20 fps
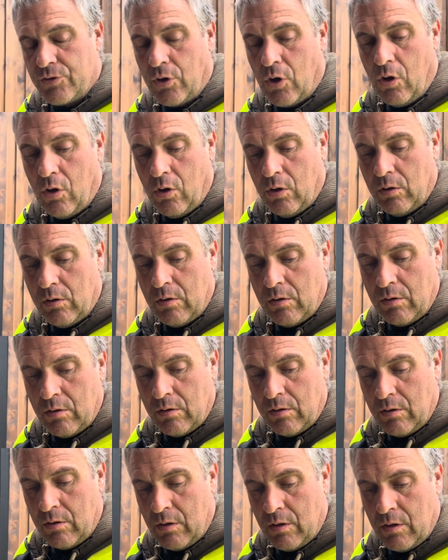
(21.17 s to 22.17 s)
all
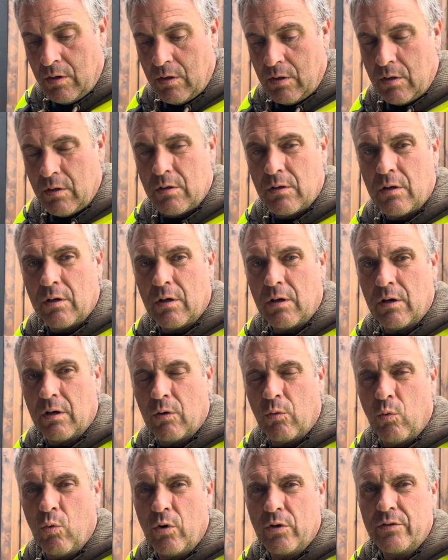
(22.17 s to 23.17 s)

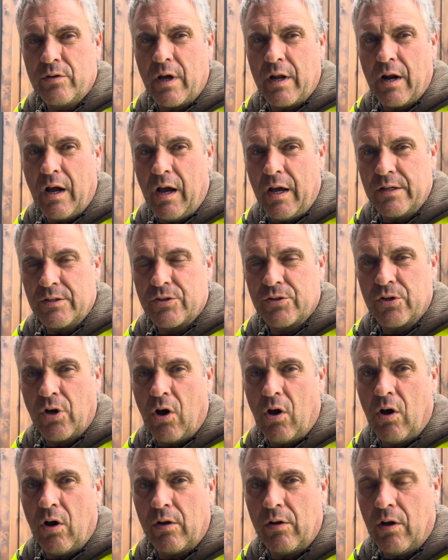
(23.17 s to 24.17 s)
wood that I
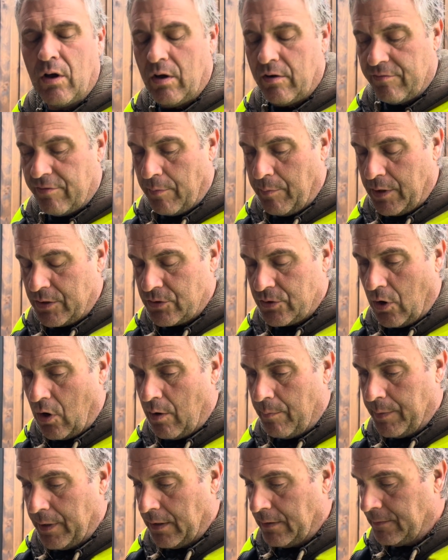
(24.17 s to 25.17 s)
sawed from my
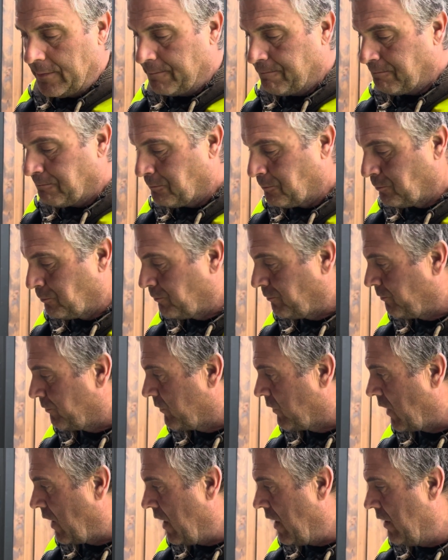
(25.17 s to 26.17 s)
sawmill,
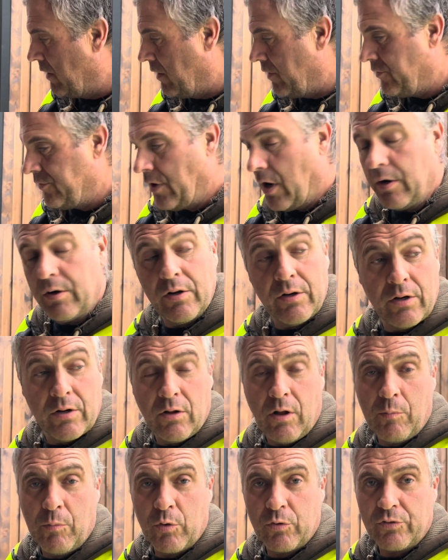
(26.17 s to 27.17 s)
and I started it
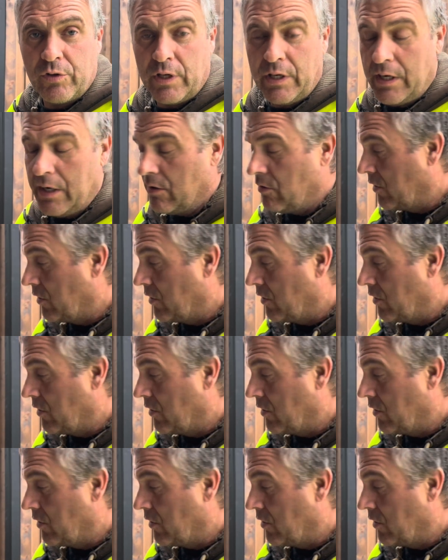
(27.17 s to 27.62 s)
almost a year